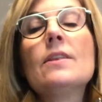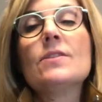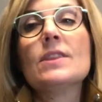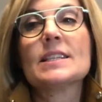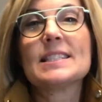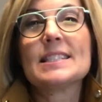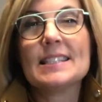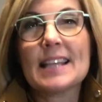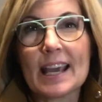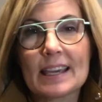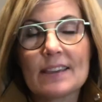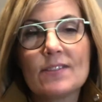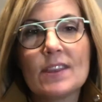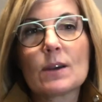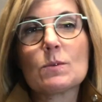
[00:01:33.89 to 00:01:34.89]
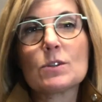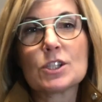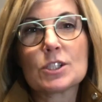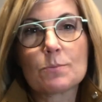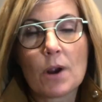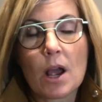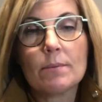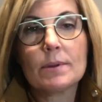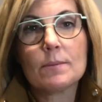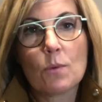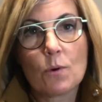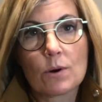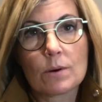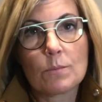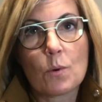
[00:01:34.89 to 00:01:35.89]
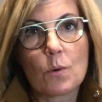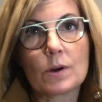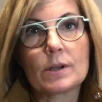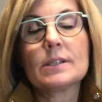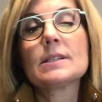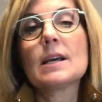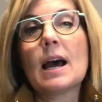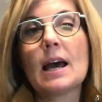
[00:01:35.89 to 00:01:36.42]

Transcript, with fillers: The second thing, which is probably more important,